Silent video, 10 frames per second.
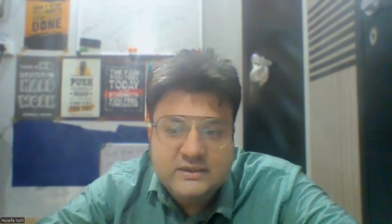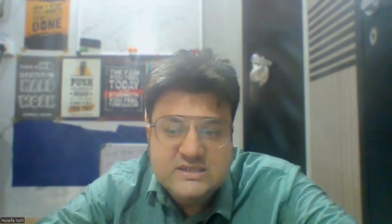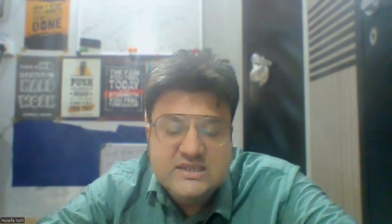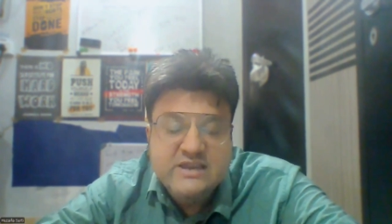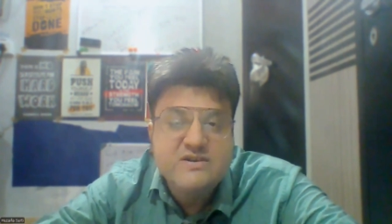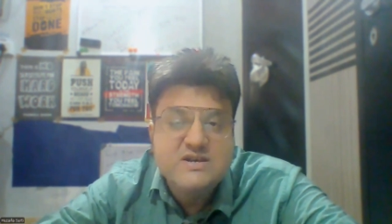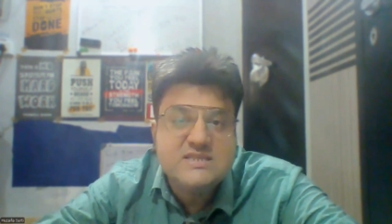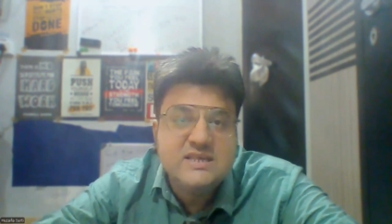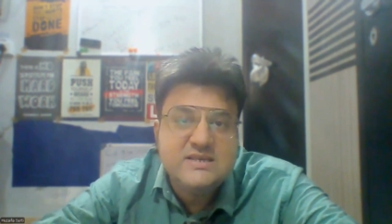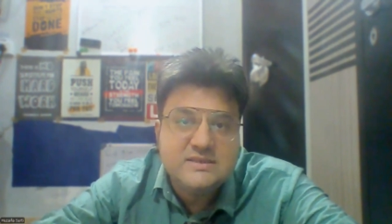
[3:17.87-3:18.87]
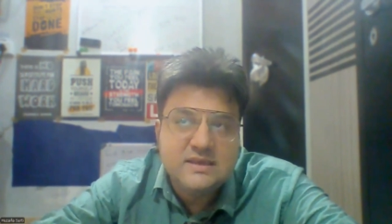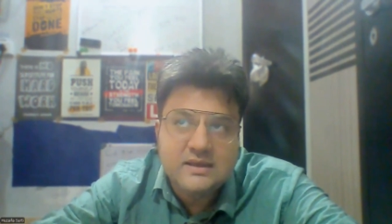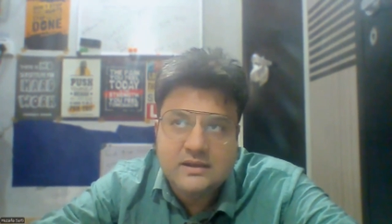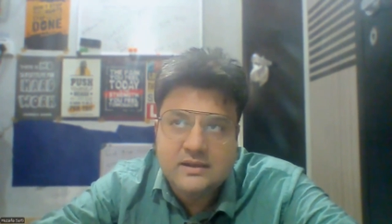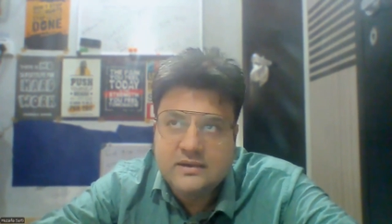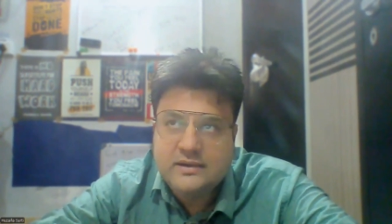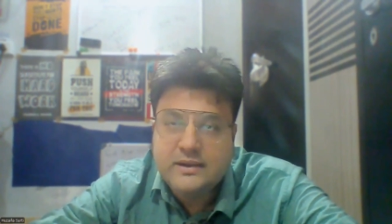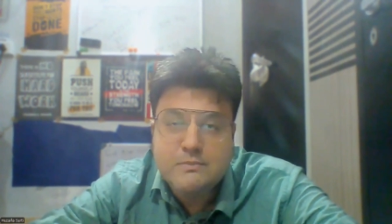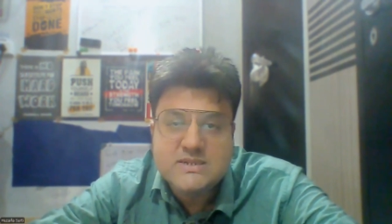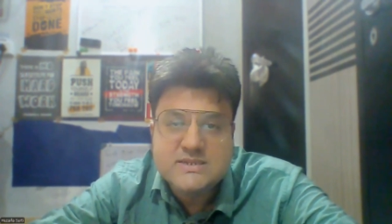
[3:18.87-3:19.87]
just reverse these uh,
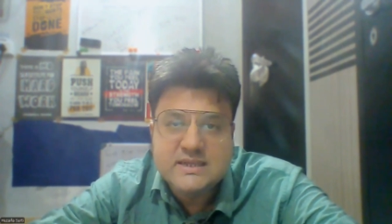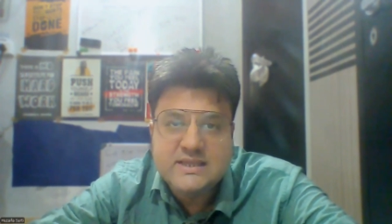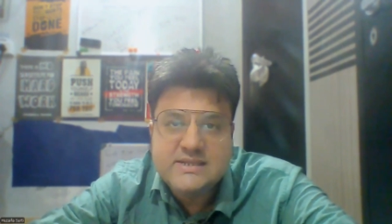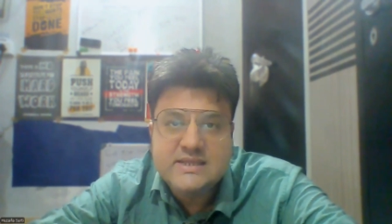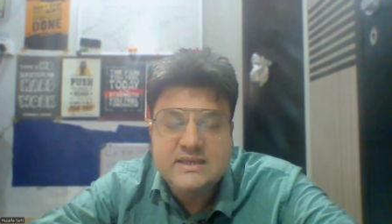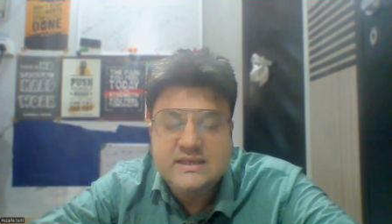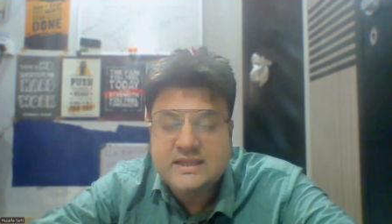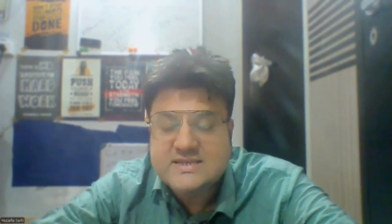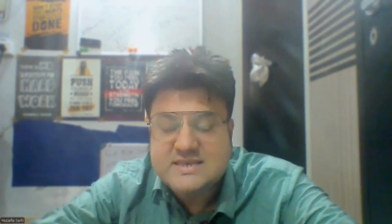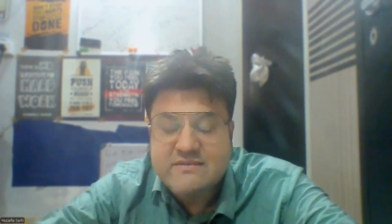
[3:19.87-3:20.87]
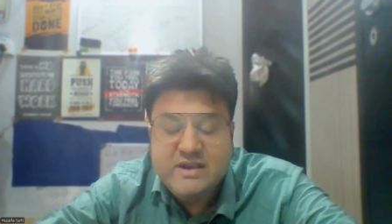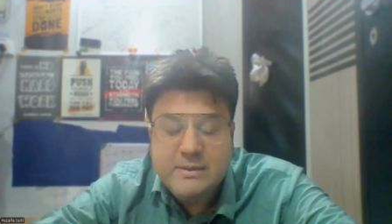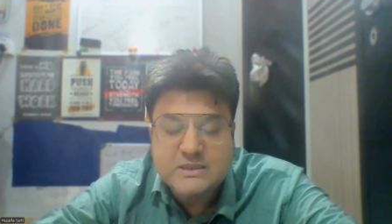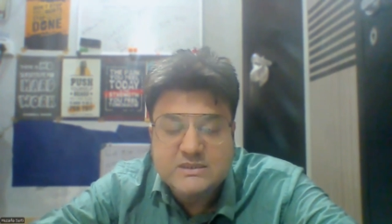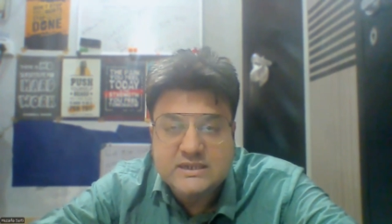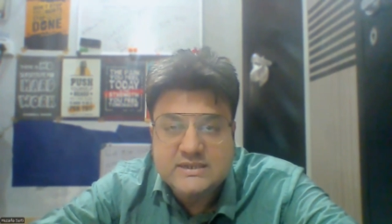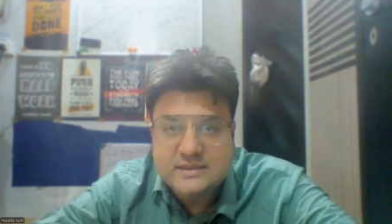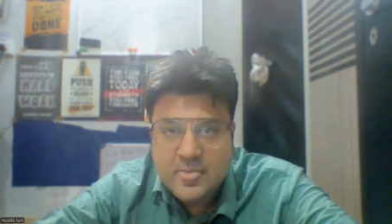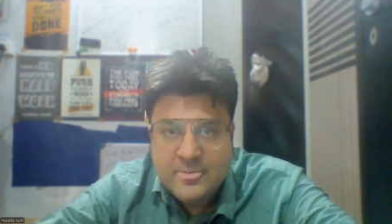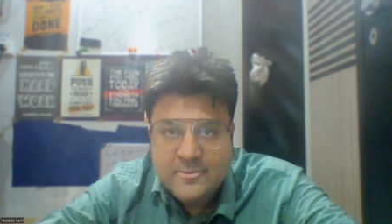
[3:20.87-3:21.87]
numbers and they think that 70%
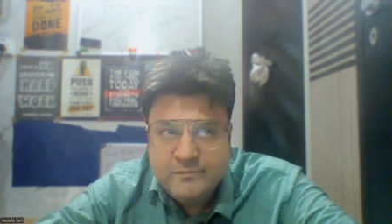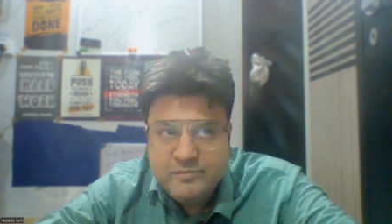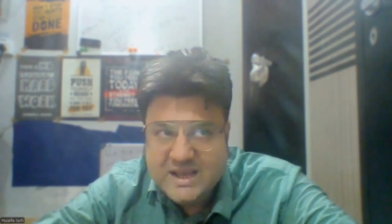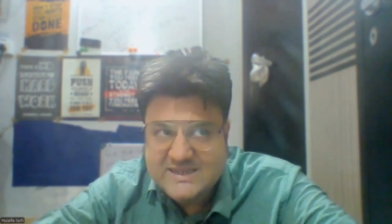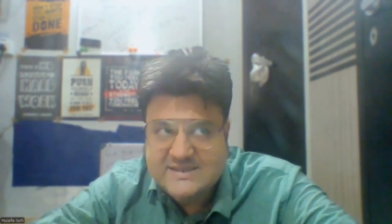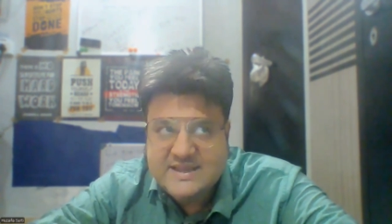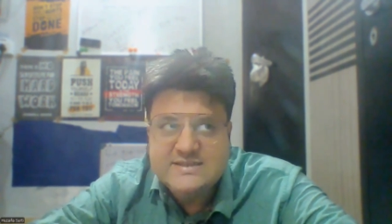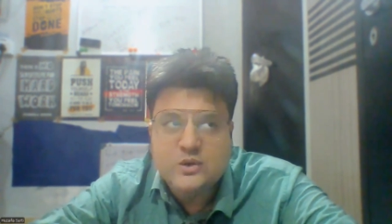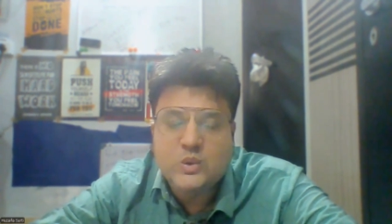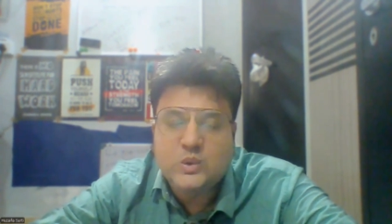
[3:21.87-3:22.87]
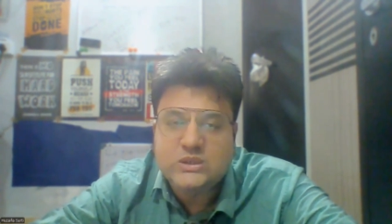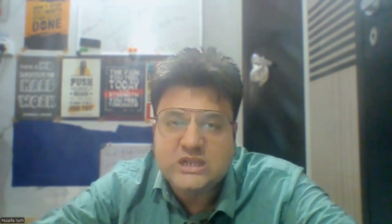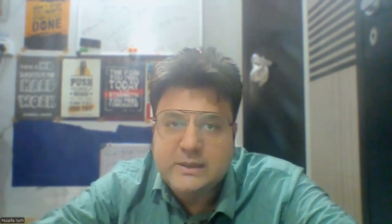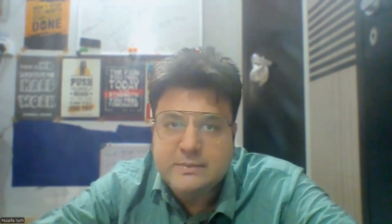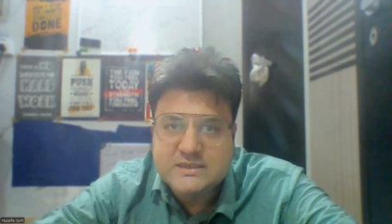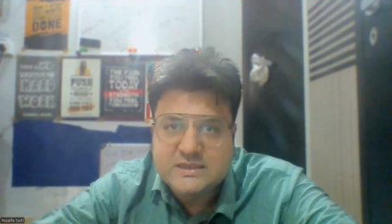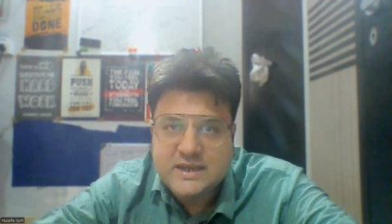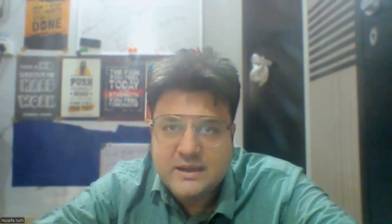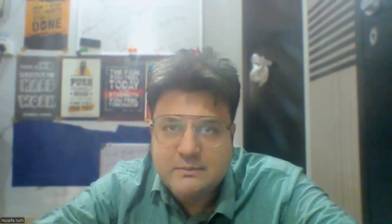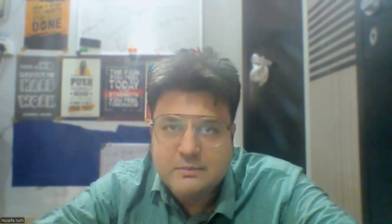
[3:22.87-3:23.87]
is exercise and only
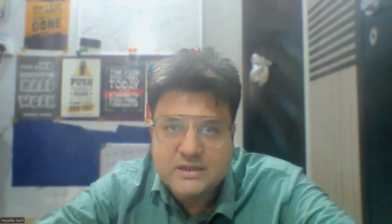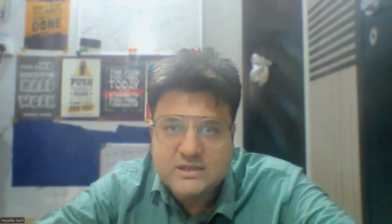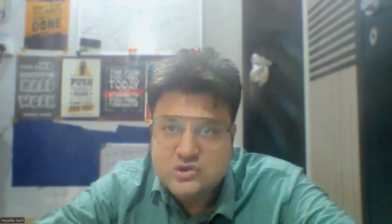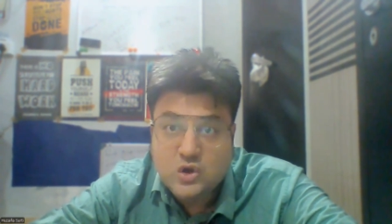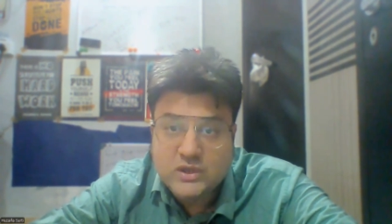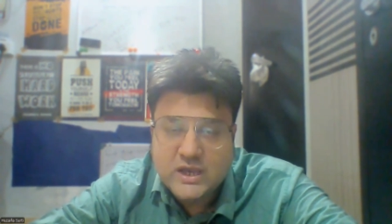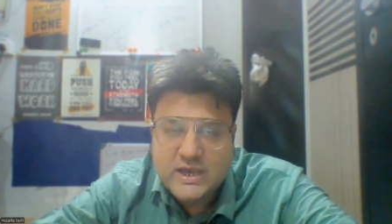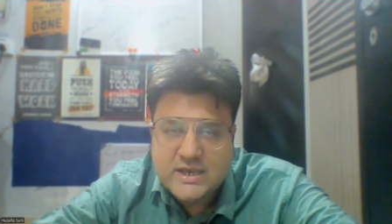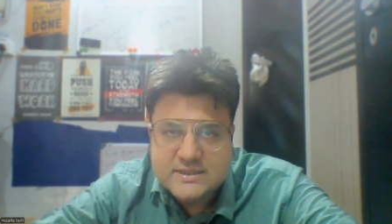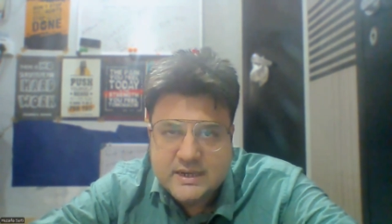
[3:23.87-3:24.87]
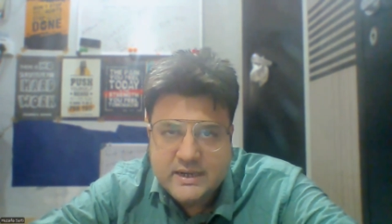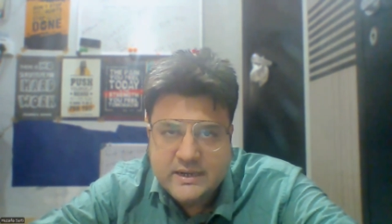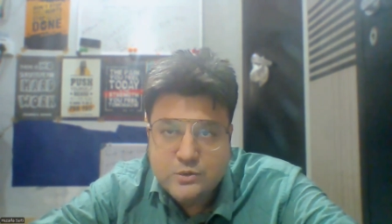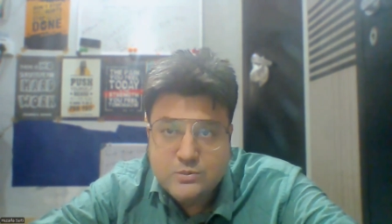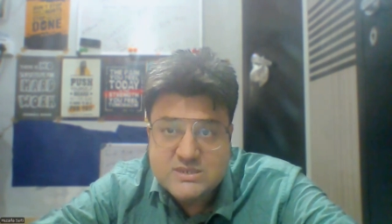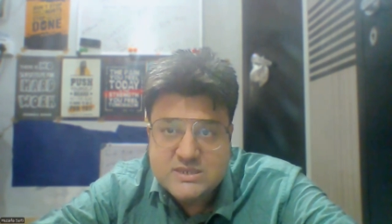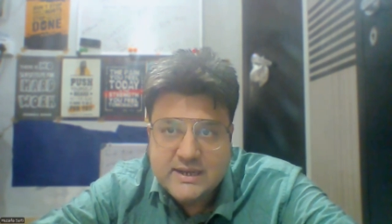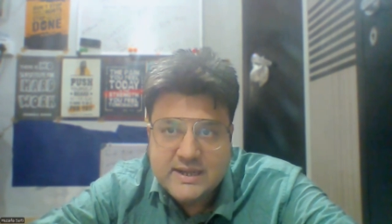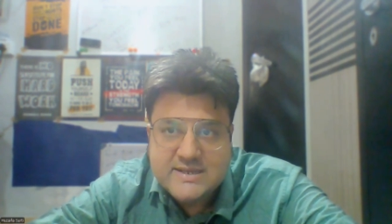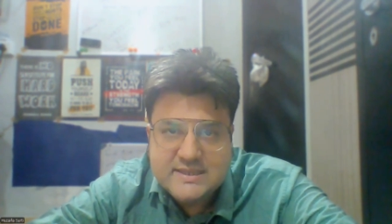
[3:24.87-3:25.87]
30% diet but it's not the case right you must
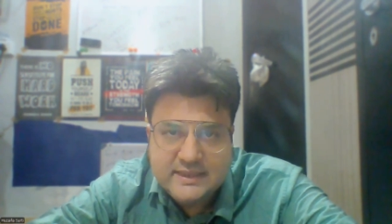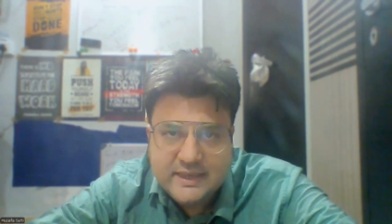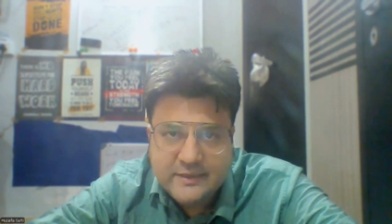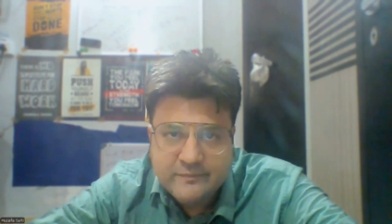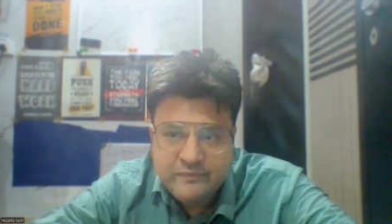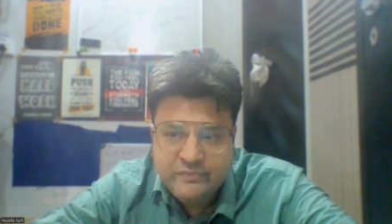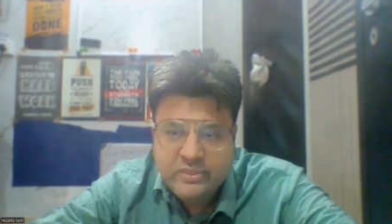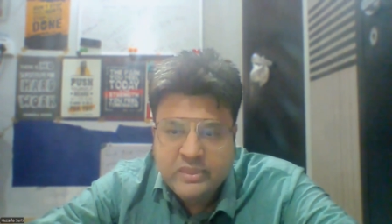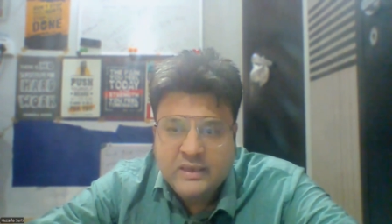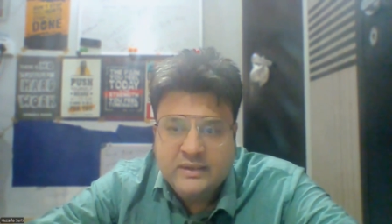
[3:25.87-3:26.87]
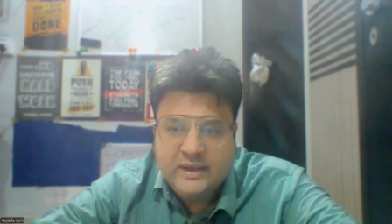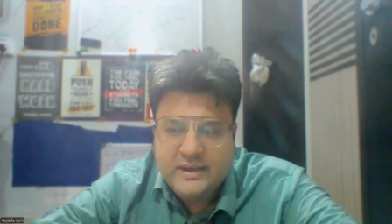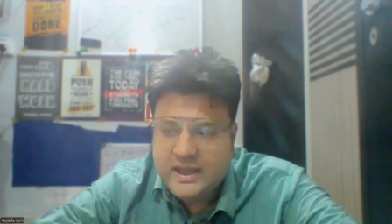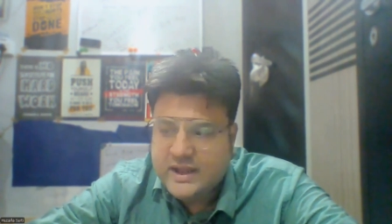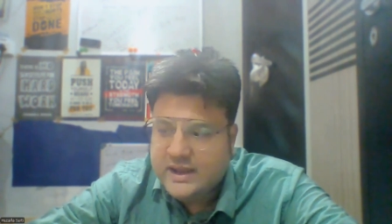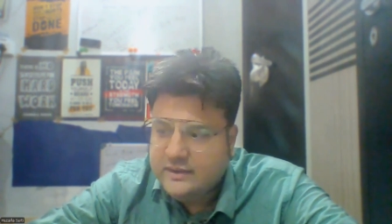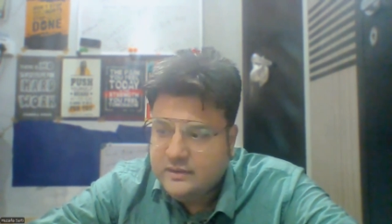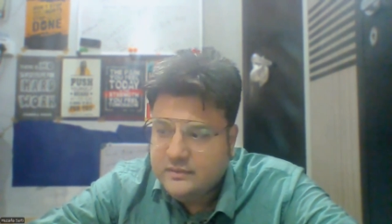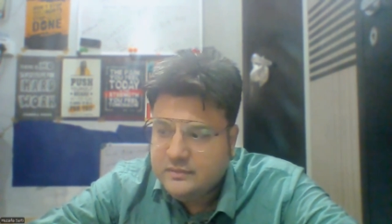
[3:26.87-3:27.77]
analyze the thing right and